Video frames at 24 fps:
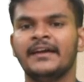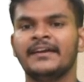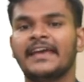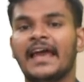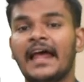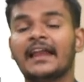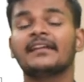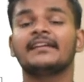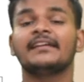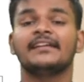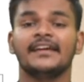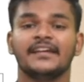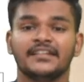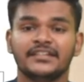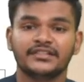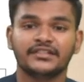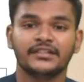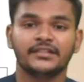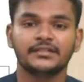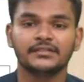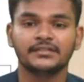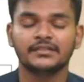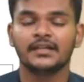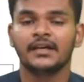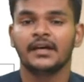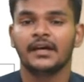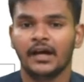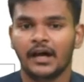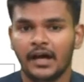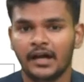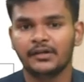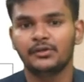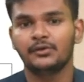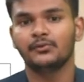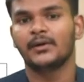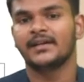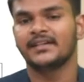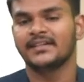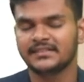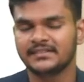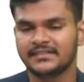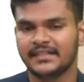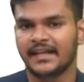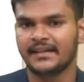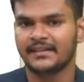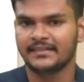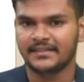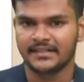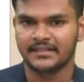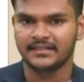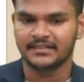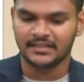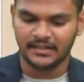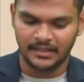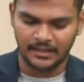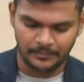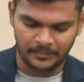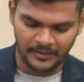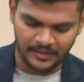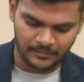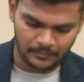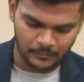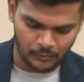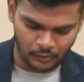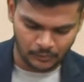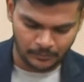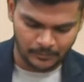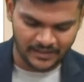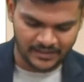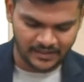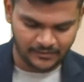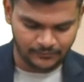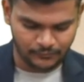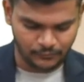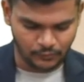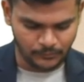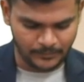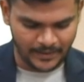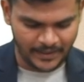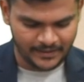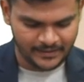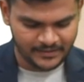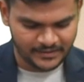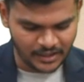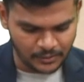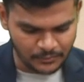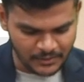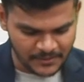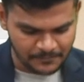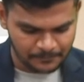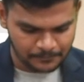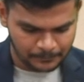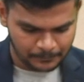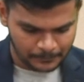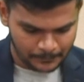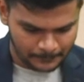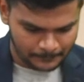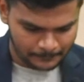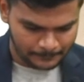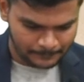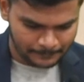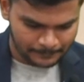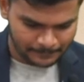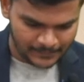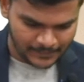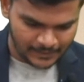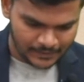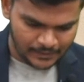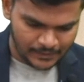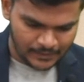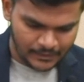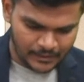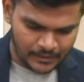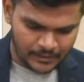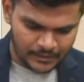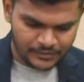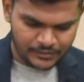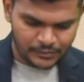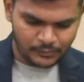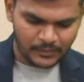calculations to understand things in a bit more better format, shall we? So